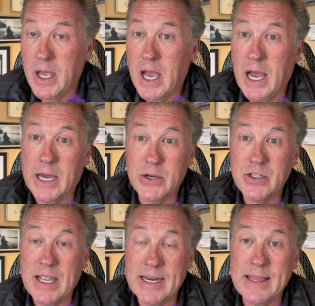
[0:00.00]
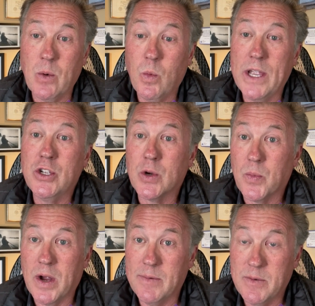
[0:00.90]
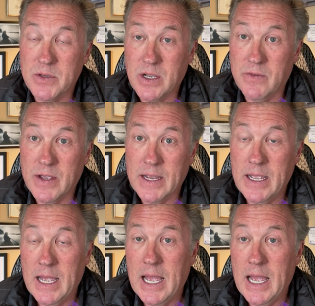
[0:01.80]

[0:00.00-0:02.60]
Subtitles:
understanding that when you're problem solving,